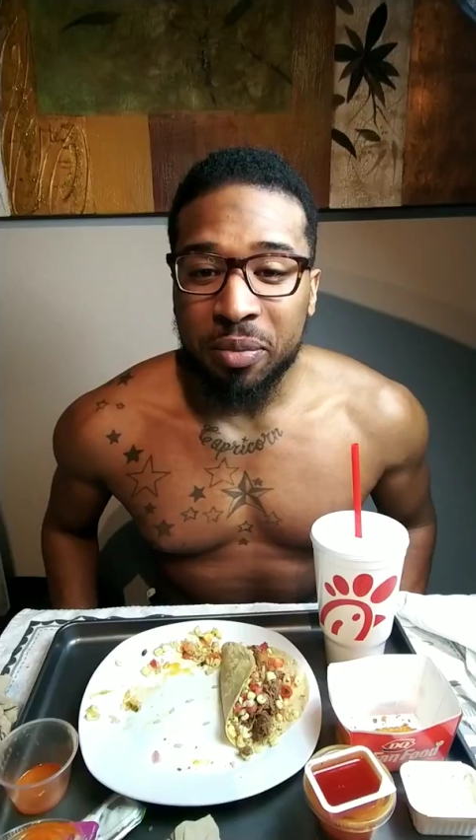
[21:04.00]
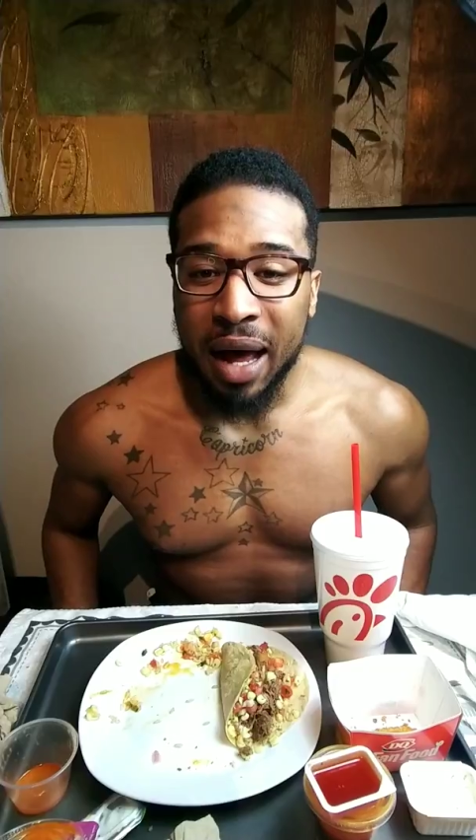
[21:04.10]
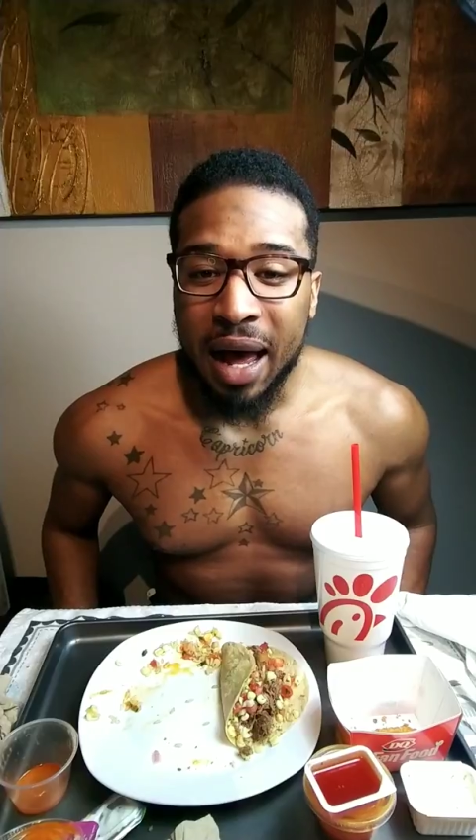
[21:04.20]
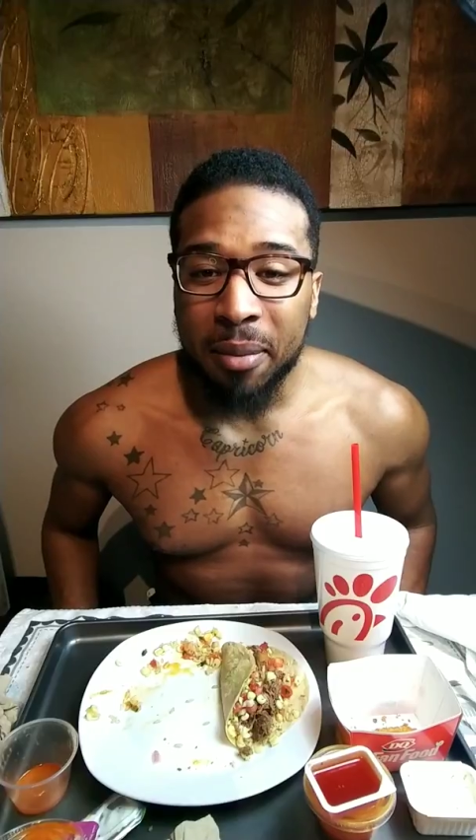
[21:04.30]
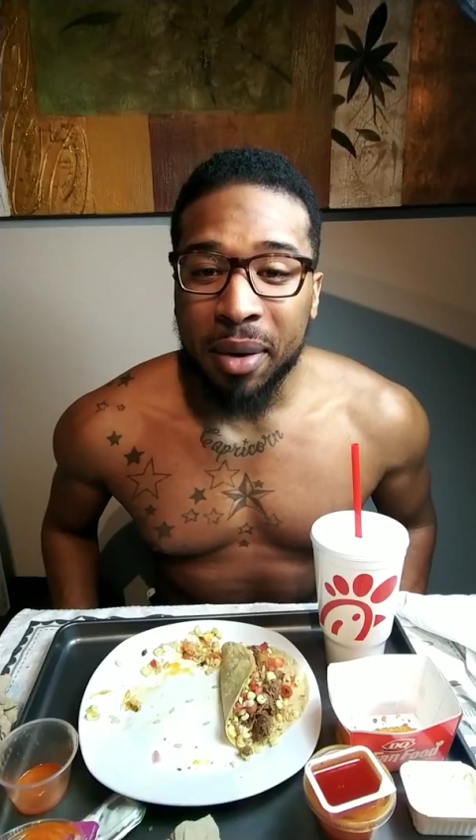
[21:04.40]

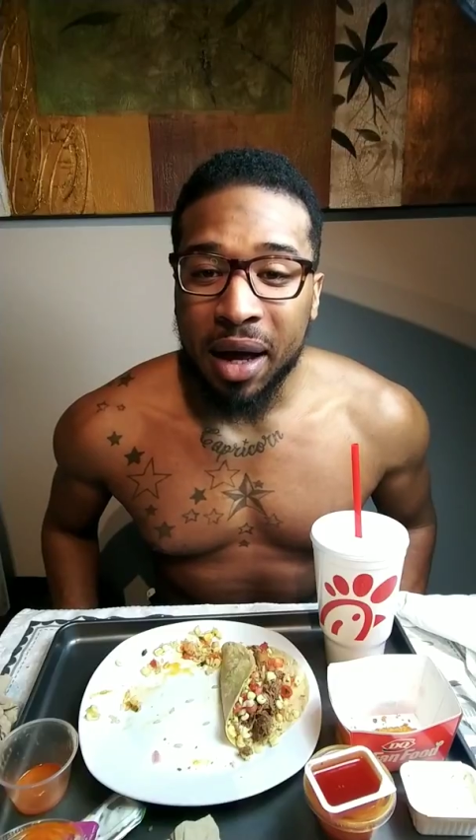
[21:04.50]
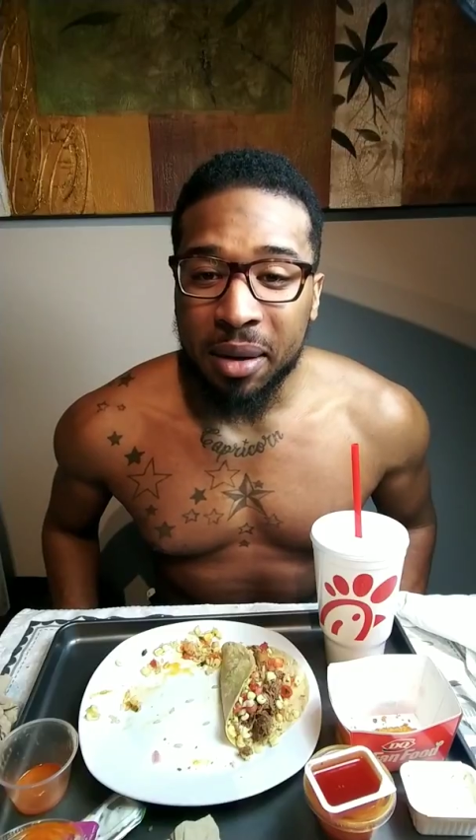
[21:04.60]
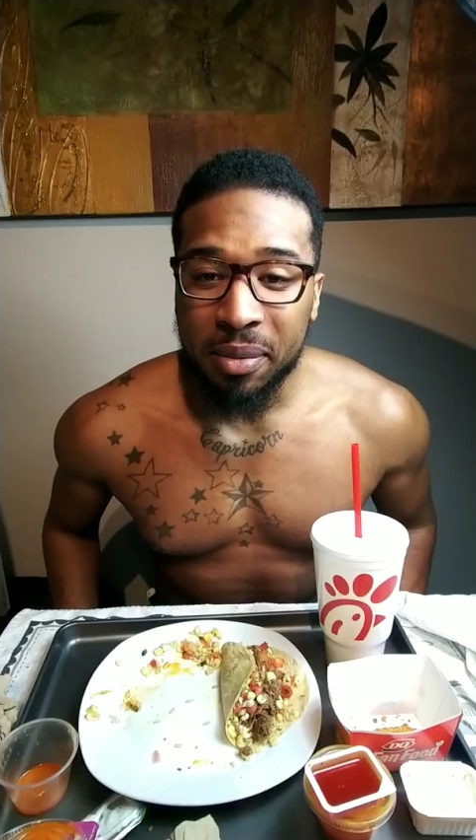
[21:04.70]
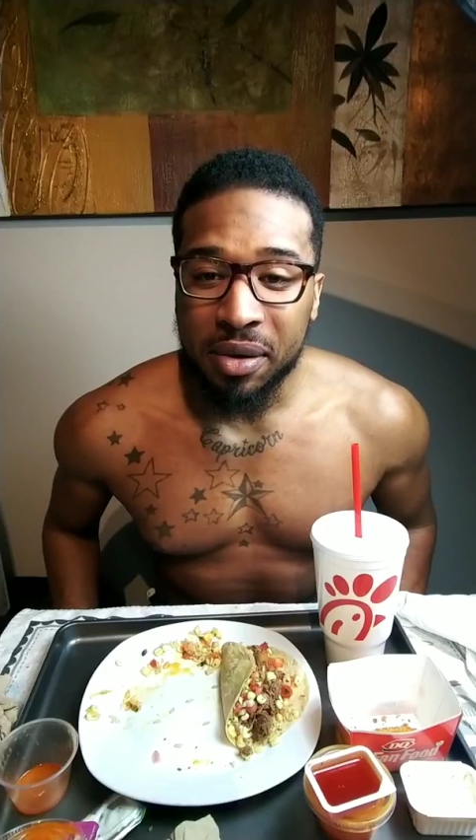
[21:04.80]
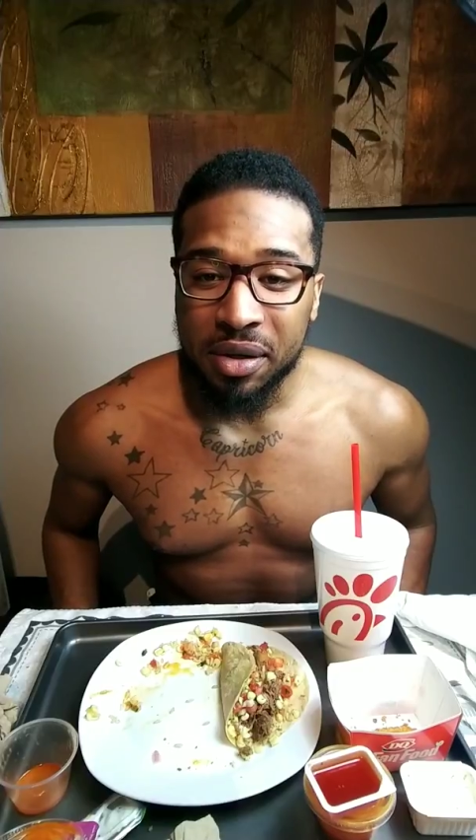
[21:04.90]
Pied
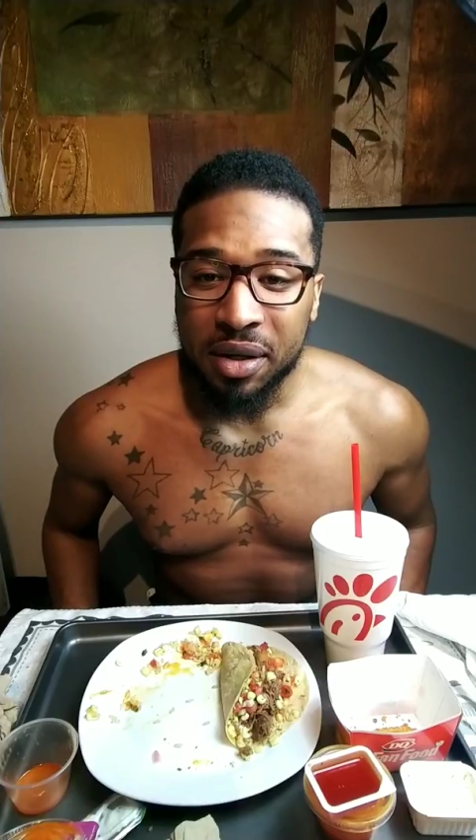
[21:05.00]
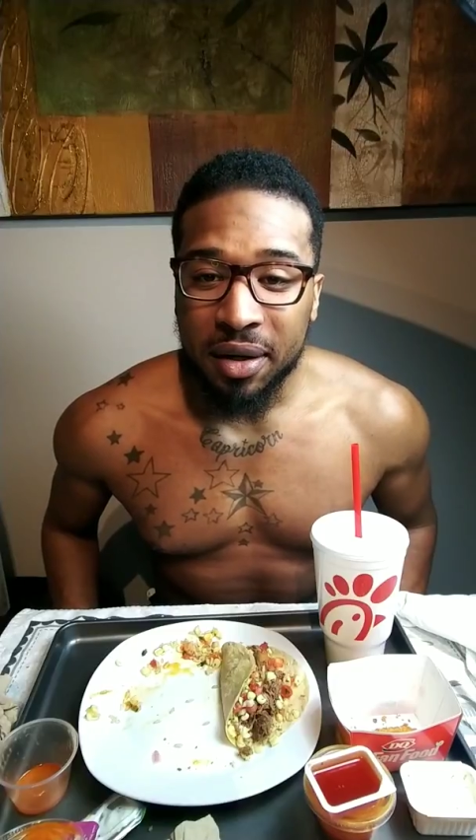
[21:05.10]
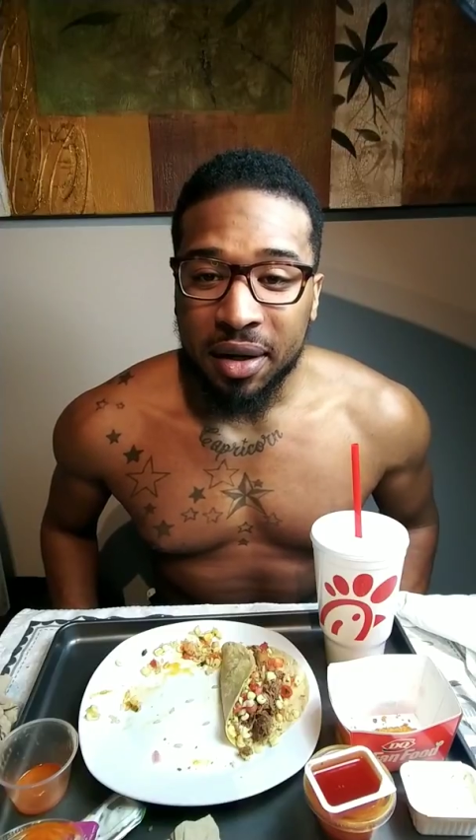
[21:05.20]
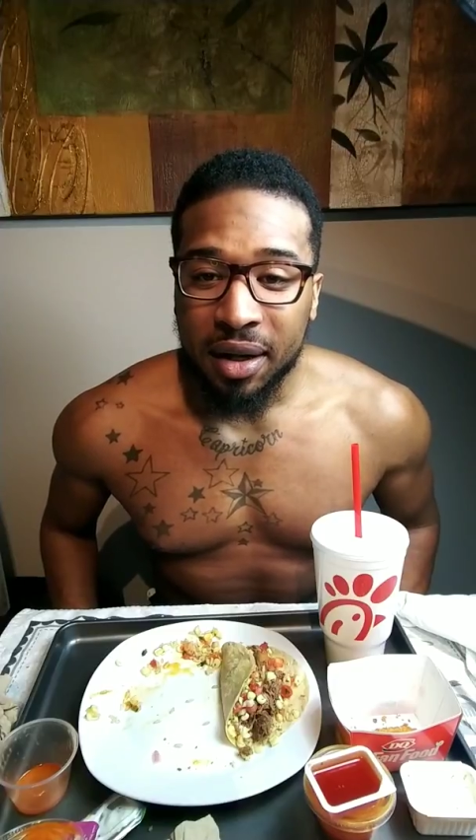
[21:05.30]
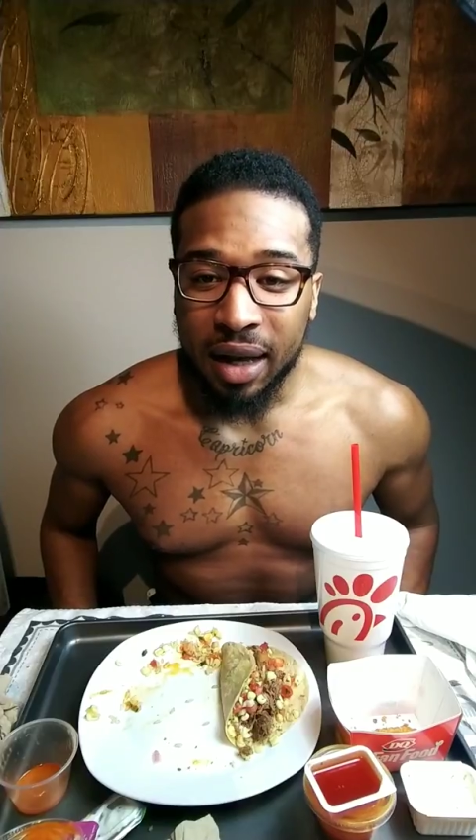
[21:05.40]
Piper,
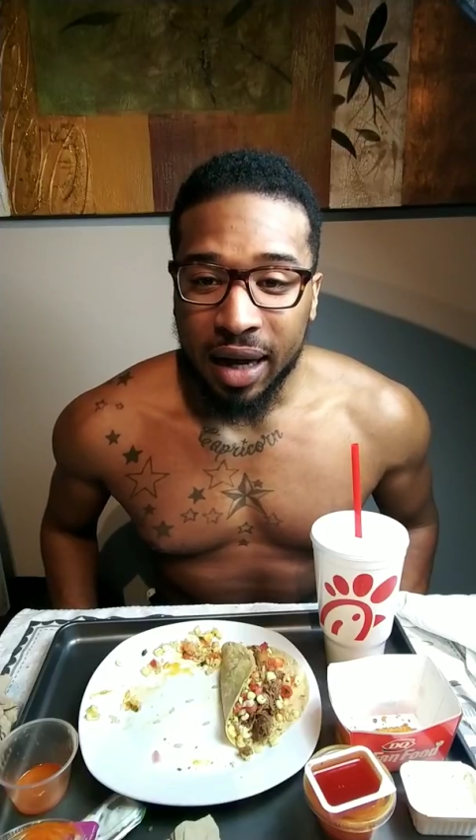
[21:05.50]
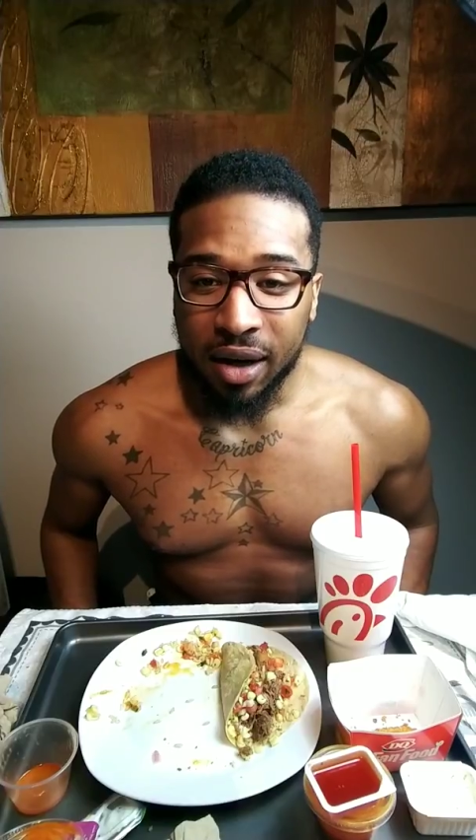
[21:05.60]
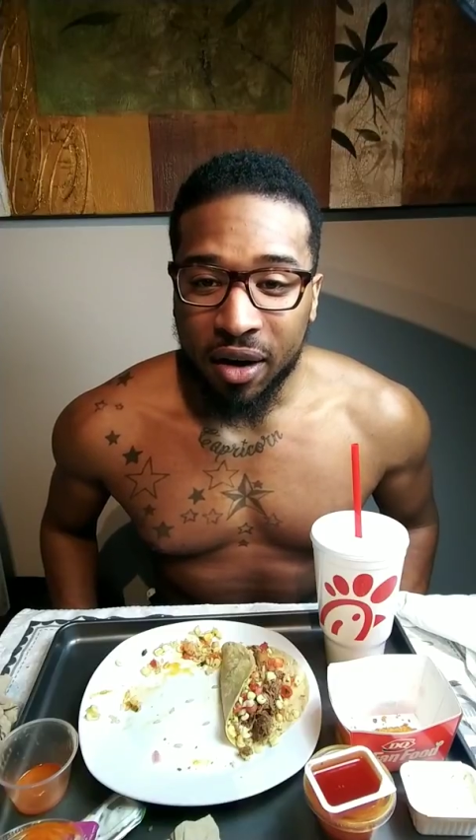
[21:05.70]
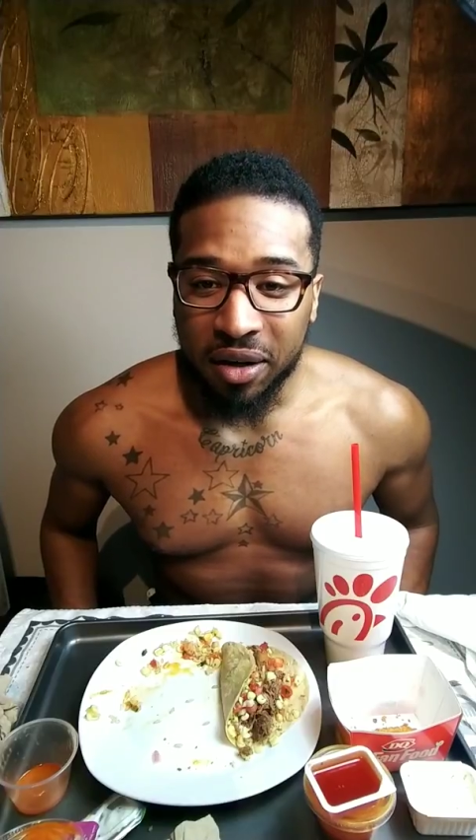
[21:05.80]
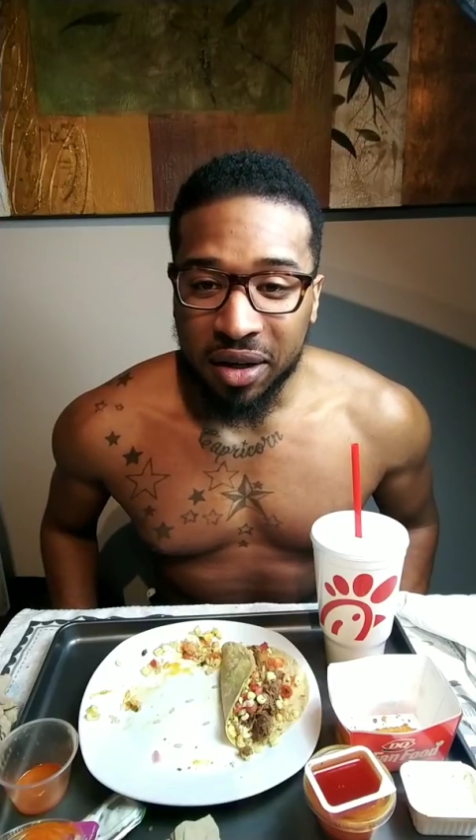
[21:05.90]
like
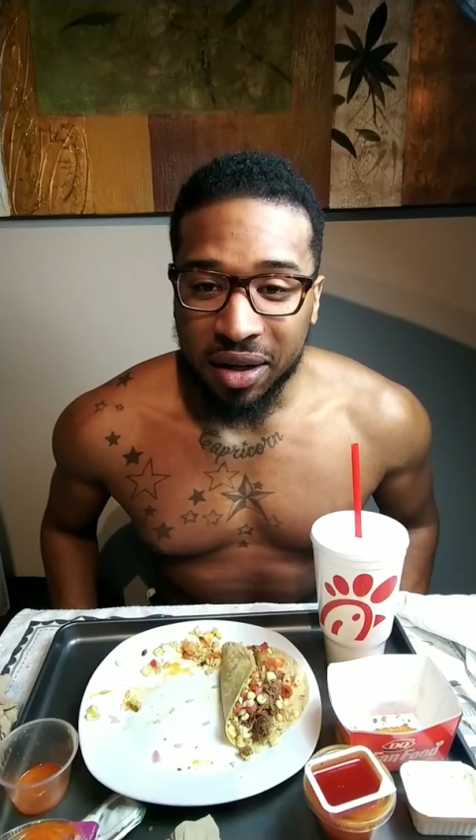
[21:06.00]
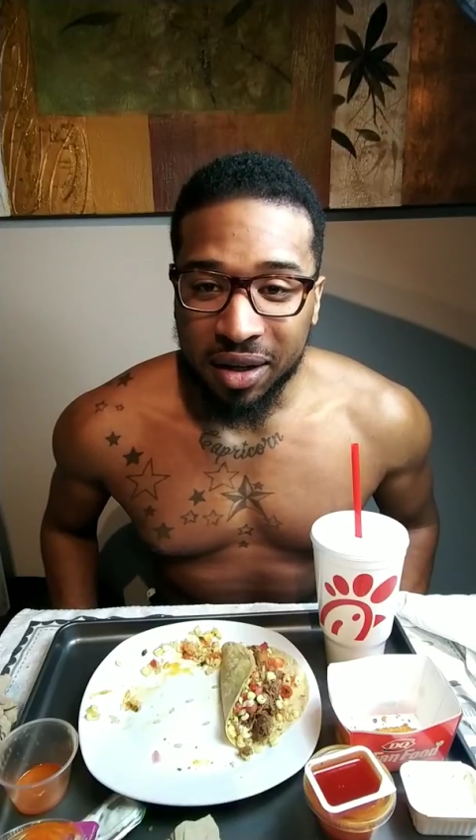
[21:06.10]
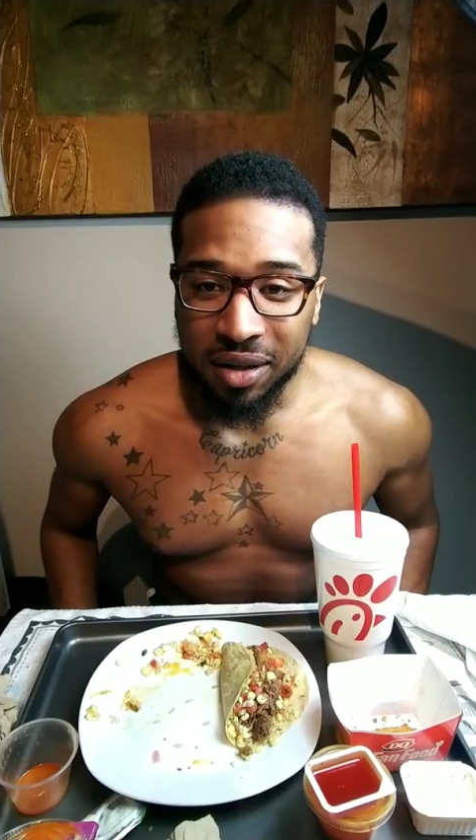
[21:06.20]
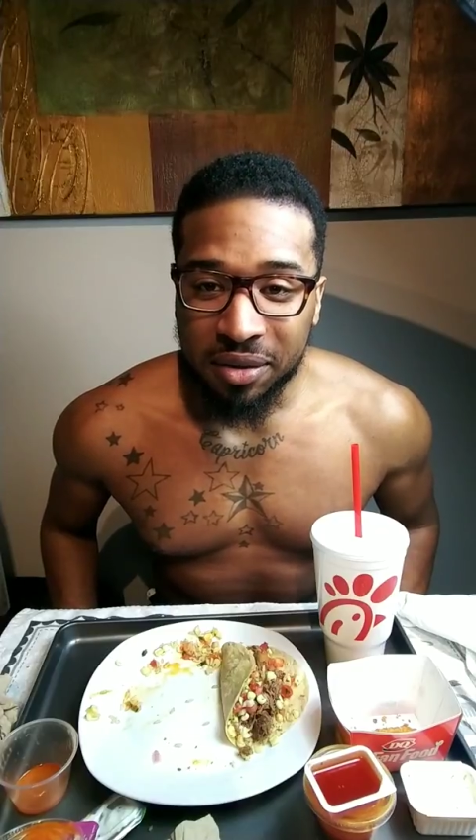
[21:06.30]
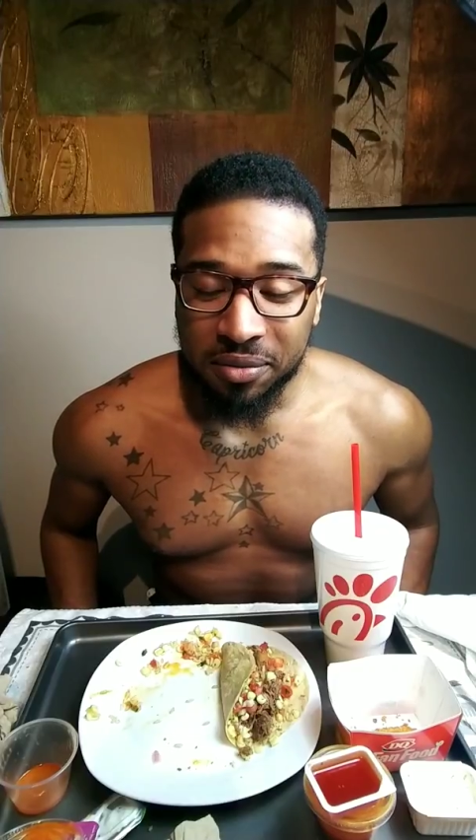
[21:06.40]
R.
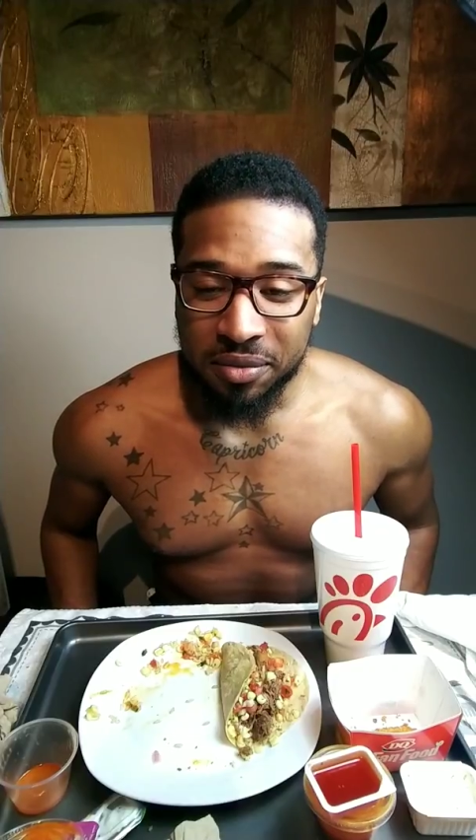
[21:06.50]
Kelly?